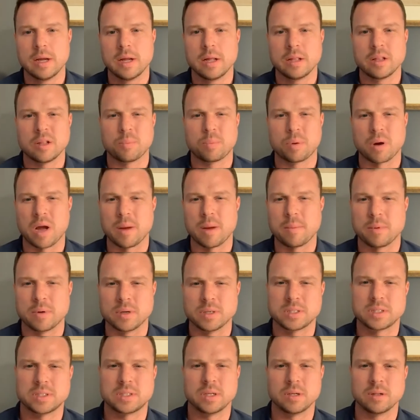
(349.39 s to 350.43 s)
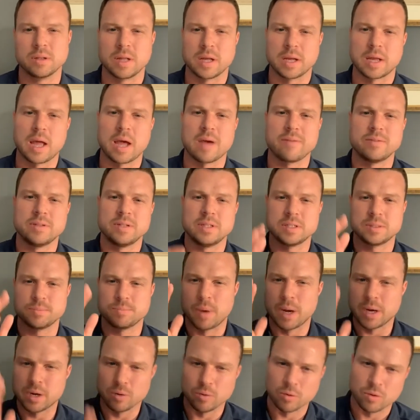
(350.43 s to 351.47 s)
The primer is still like having these
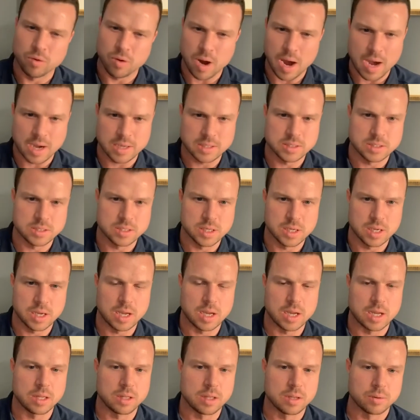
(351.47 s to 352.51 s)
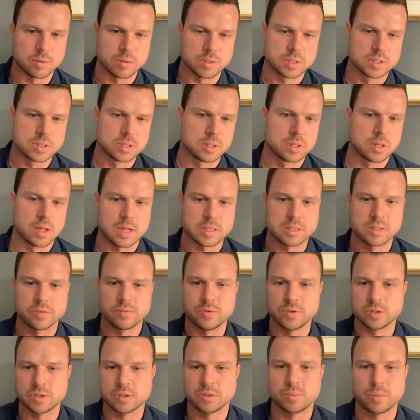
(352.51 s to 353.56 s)
micro cracks, and there was lots of
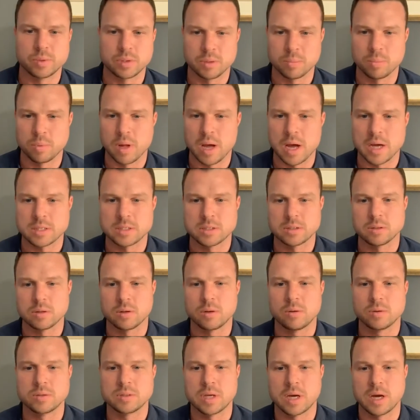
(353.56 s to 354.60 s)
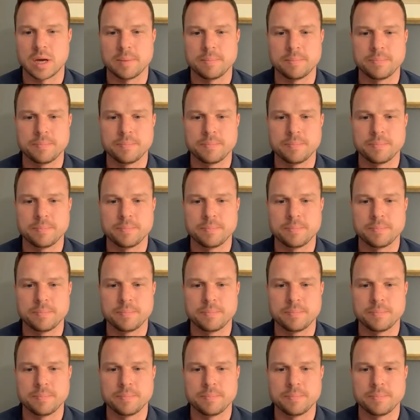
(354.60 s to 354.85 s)
issues with the plaster the whole time.